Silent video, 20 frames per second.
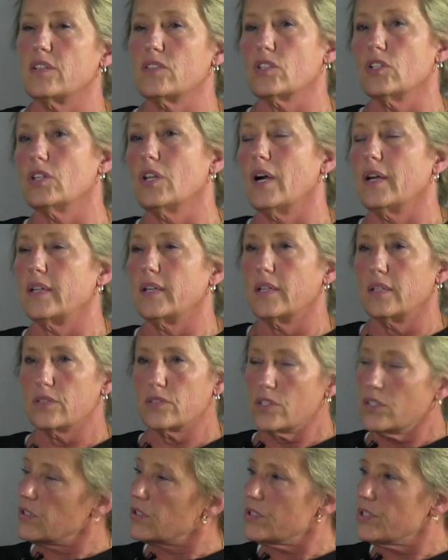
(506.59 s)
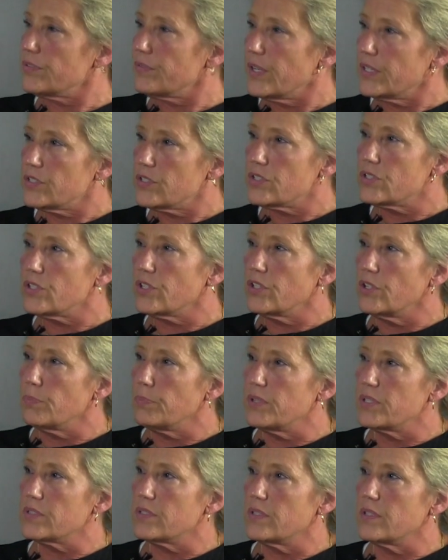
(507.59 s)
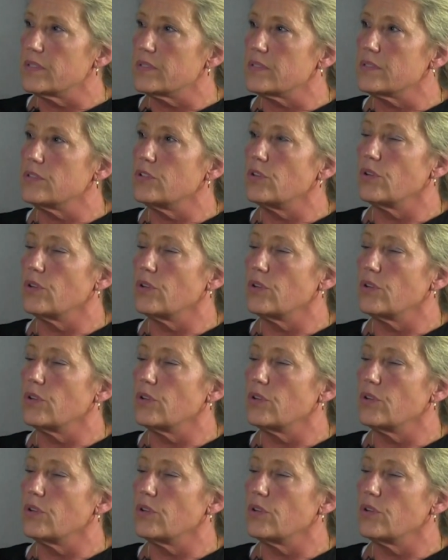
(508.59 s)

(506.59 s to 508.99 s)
It's a lot easier to register your business.